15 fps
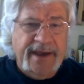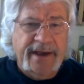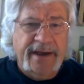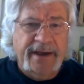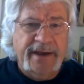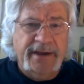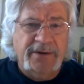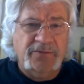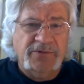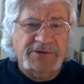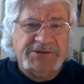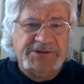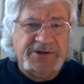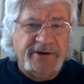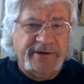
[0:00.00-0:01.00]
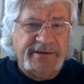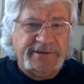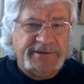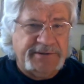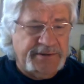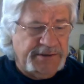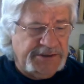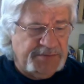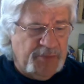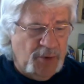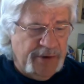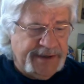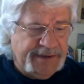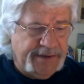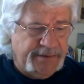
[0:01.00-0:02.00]
And we'll start at this
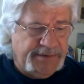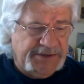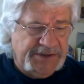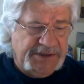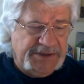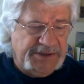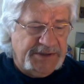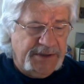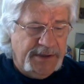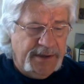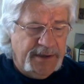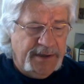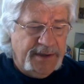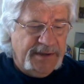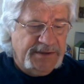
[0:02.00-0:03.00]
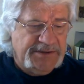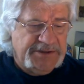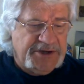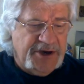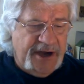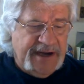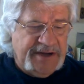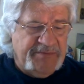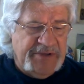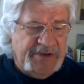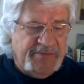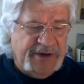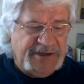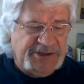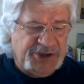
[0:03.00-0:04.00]
point. It says, "It's
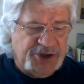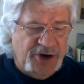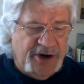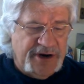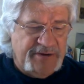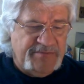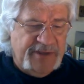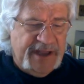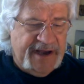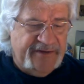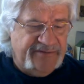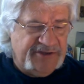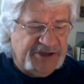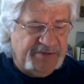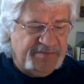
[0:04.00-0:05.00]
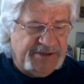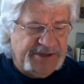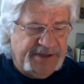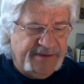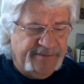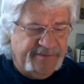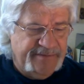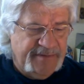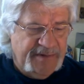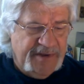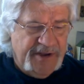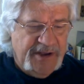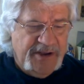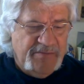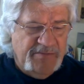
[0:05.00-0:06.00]
gotta be my charm," laughed Gypsy.
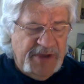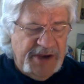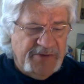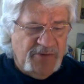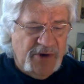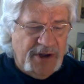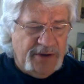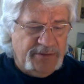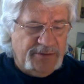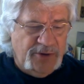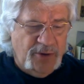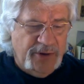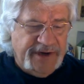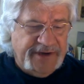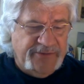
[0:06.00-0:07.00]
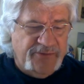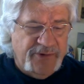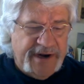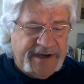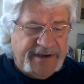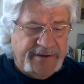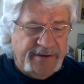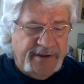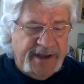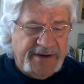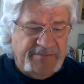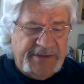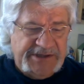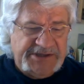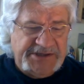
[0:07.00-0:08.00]
Meanwhile, Lloyd, Rick,
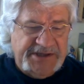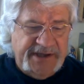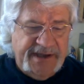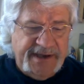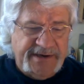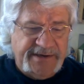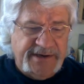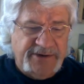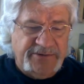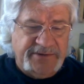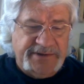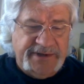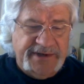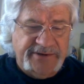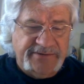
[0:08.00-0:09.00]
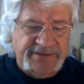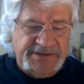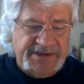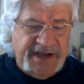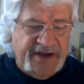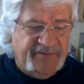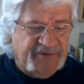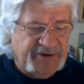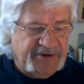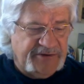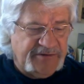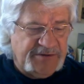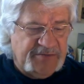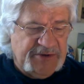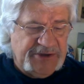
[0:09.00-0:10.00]
and Misty headed out to hear this
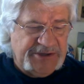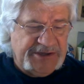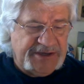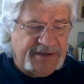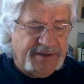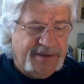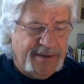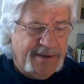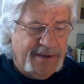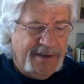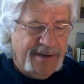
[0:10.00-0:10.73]
afternoon's music.